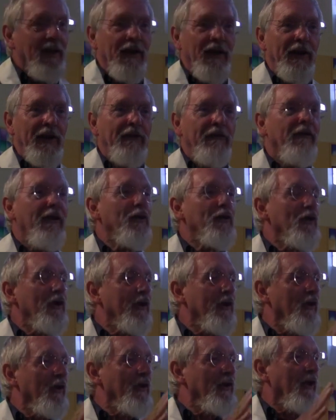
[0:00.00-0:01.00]
and he gradually
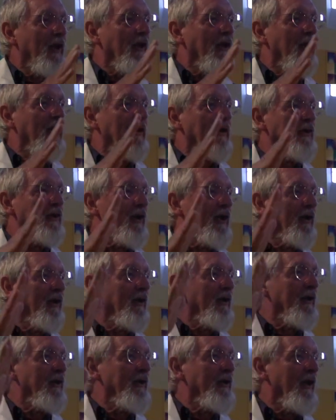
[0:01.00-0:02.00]
got younger and
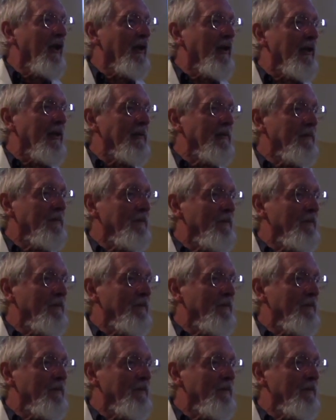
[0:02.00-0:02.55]
younger and younger.